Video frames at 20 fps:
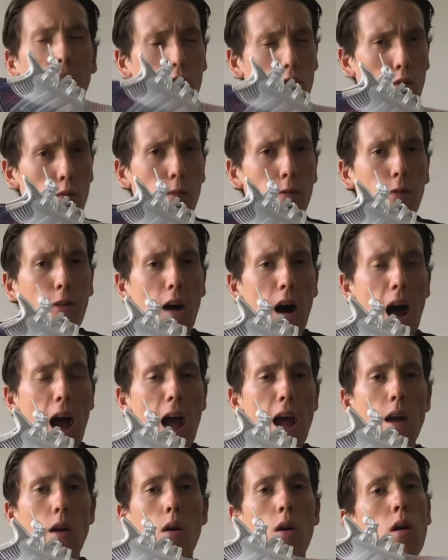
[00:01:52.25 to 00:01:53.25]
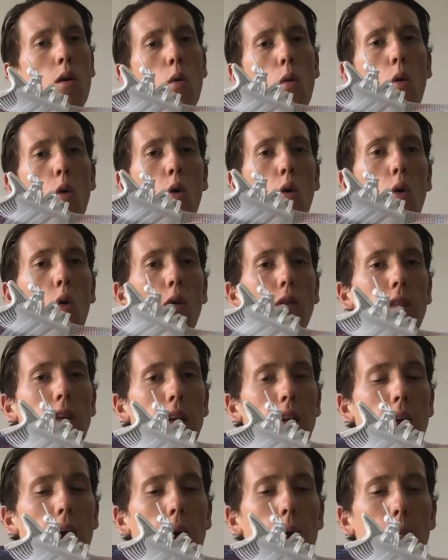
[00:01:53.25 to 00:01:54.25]
Zoom Fly or
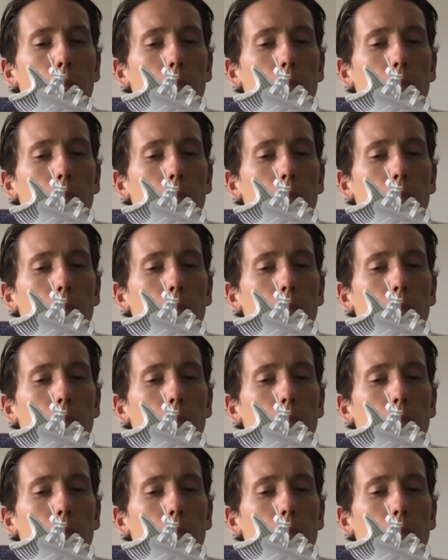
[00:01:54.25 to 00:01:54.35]
the